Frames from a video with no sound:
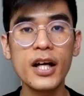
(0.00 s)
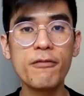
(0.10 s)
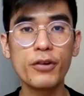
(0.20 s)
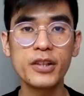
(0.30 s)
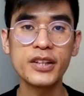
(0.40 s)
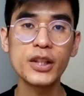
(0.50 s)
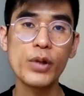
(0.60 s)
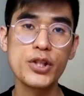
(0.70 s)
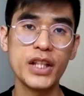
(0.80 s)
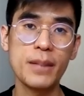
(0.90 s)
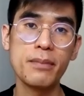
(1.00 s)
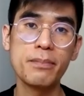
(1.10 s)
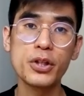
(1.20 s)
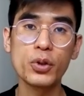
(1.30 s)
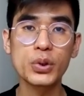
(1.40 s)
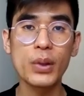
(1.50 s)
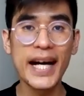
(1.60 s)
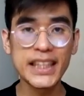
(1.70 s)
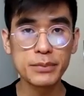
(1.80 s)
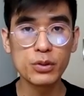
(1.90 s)
And for the third question that people used to
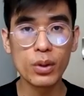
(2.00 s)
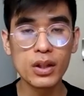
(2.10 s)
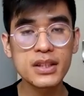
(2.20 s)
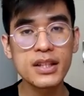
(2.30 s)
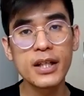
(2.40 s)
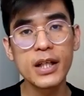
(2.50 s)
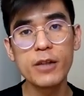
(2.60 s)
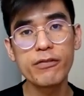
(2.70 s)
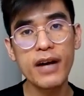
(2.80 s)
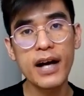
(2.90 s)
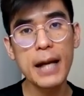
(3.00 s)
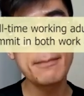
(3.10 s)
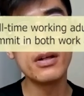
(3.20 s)
ask me was, if I